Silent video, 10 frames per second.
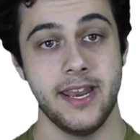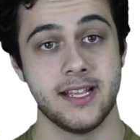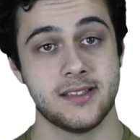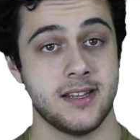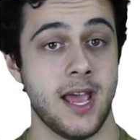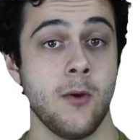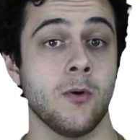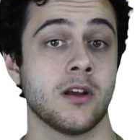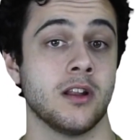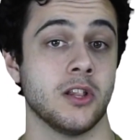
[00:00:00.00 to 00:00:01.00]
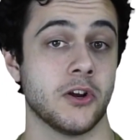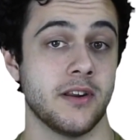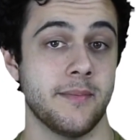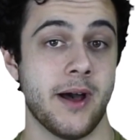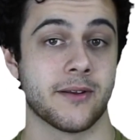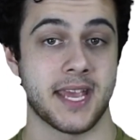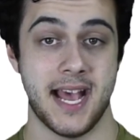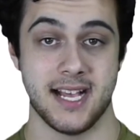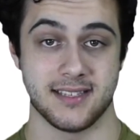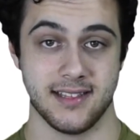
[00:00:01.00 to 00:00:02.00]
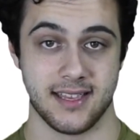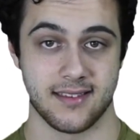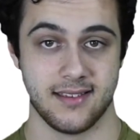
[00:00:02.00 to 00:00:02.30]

and today we're going to learn about castling.